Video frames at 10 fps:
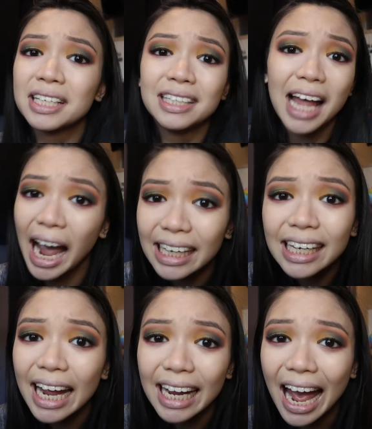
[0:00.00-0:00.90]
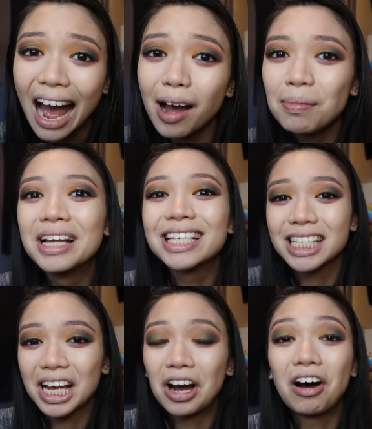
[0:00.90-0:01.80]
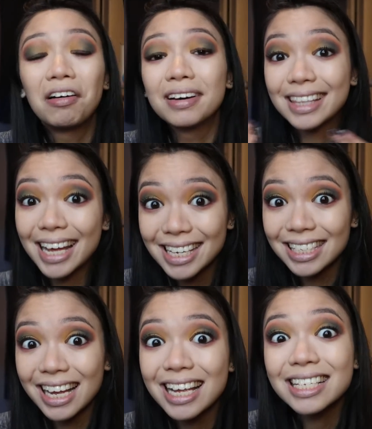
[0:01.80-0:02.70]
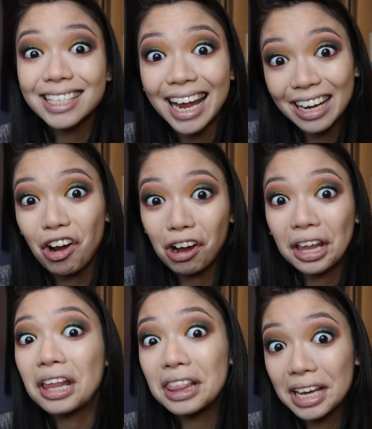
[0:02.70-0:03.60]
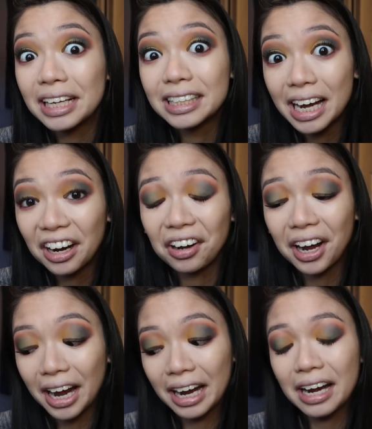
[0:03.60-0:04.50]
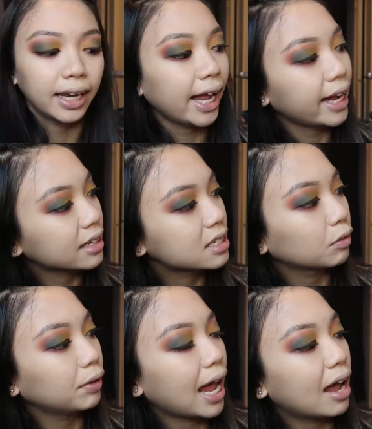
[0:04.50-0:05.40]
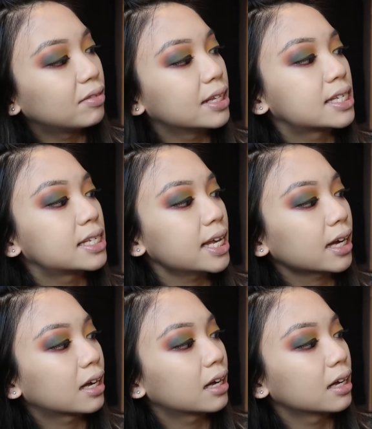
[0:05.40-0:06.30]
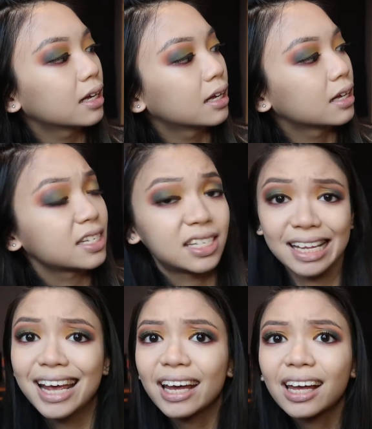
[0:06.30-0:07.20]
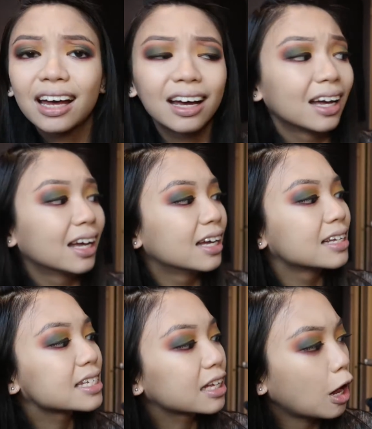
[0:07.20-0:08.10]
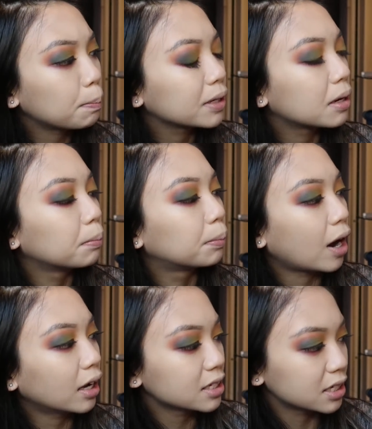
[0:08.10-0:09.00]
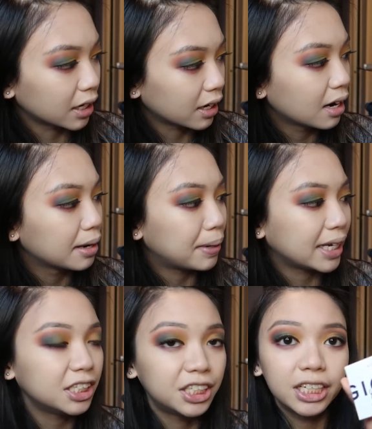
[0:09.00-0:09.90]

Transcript: 9 a.m. so this is staying on the entire day. Next we have the Sick Sculpt Bronzer by